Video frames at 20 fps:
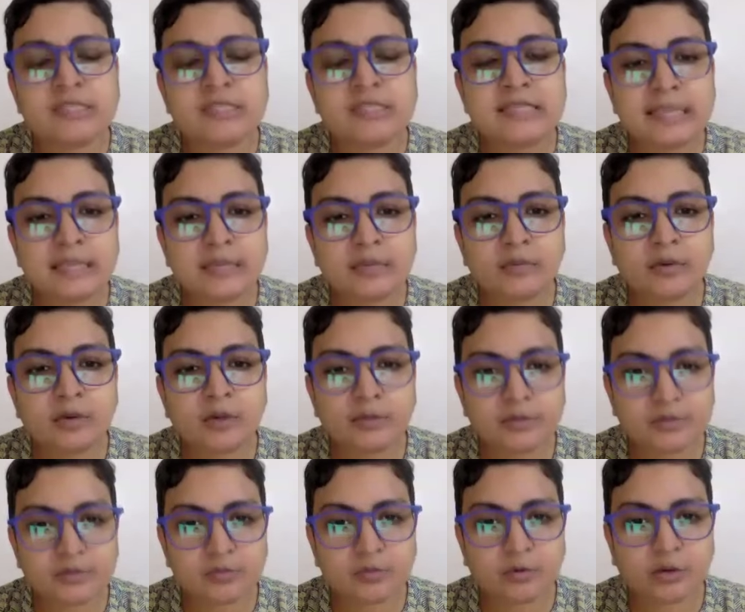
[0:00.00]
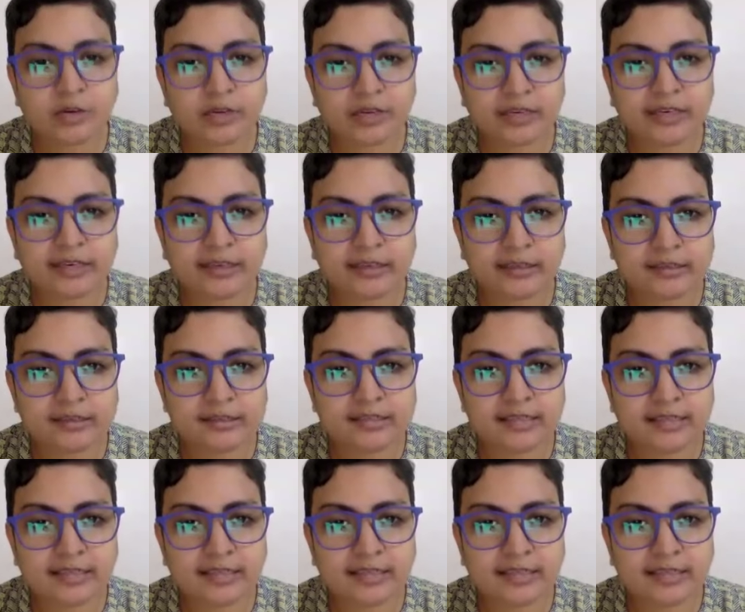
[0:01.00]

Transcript: see the worms more in kittens,